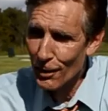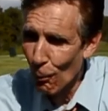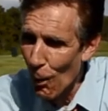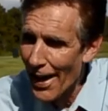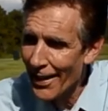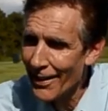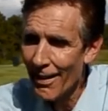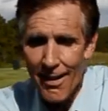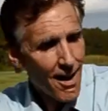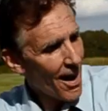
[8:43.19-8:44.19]
away.
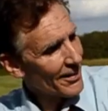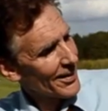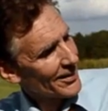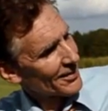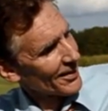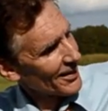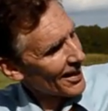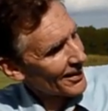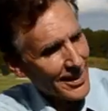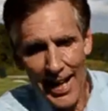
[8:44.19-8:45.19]
I think there's a
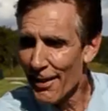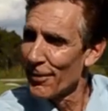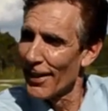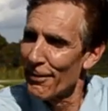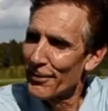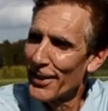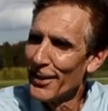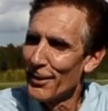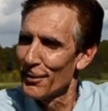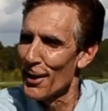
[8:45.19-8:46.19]
lot of life left in
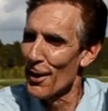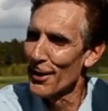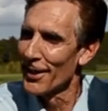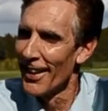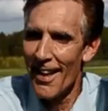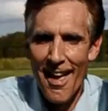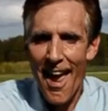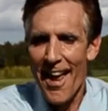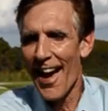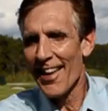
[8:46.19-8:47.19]
this turtle.
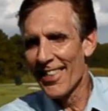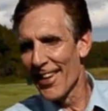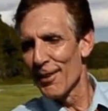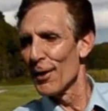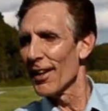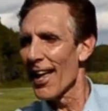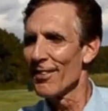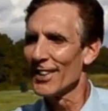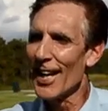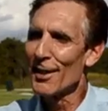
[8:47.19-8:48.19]
And I think we're going to
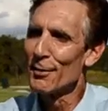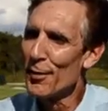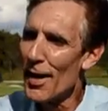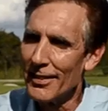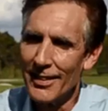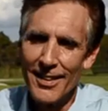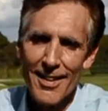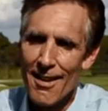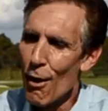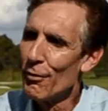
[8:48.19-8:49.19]
have a lot of fun
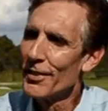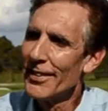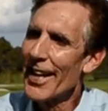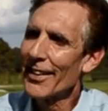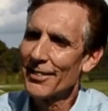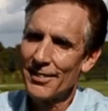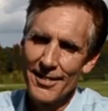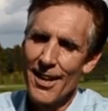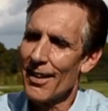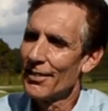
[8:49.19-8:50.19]
over the next
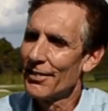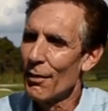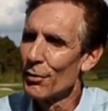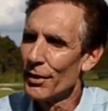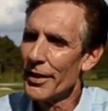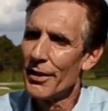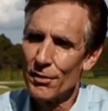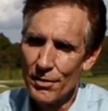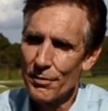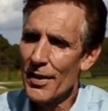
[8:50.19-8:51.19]
uh, several
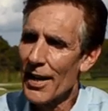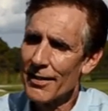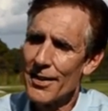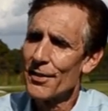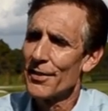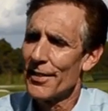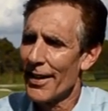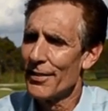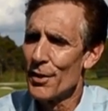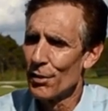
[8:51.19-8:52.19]
years, if not another
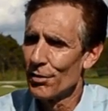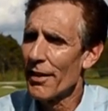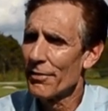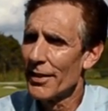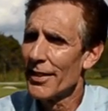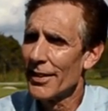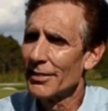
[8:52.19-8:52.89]
ten years after this.